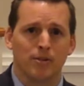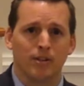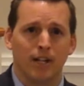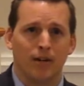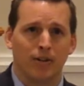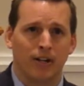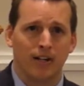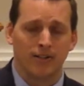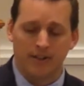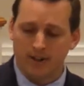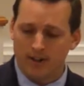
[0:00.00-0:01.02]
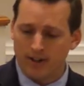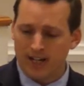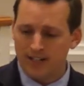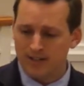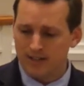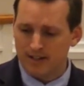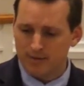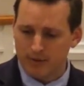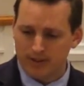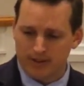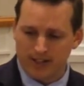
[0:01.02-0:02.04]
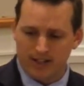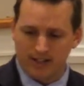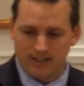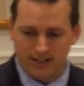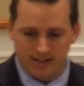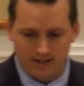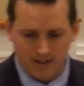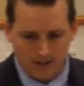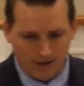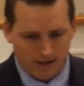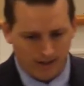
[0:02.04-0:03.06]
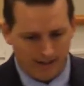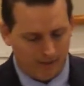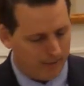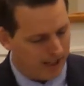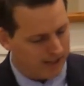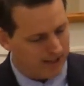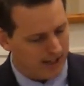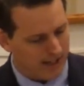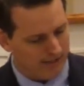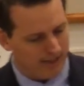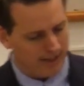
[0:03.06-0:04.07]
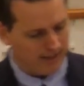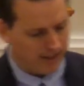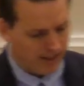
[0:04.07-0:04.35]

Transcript: and then I'll get into the online stuff with the 10 or 11 minutes that I have left.